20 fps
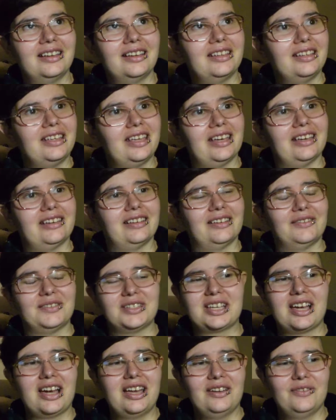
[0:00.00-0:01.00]
Yeah, it was
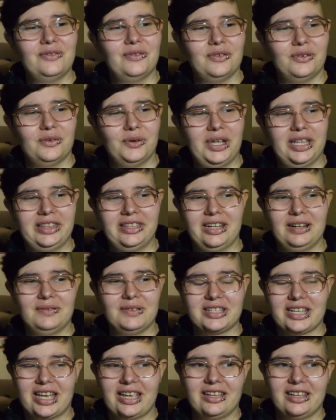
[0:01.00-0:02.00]
kind of weird that he
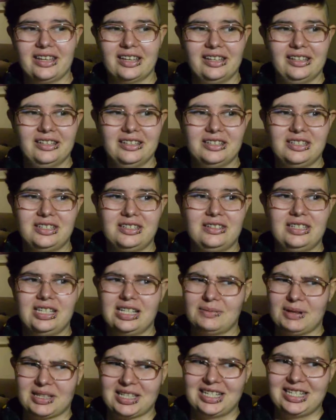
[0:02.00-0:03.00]
was like 6
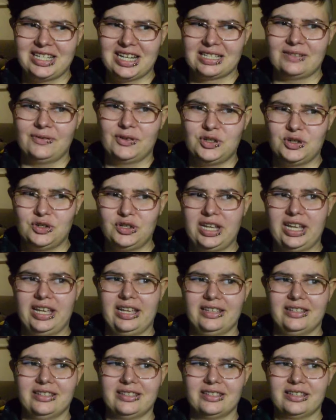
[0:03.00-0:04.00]
monthly checks for 2
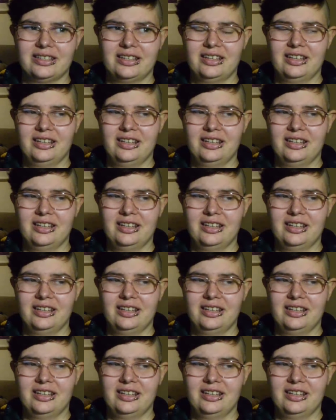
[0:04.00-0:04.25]
years,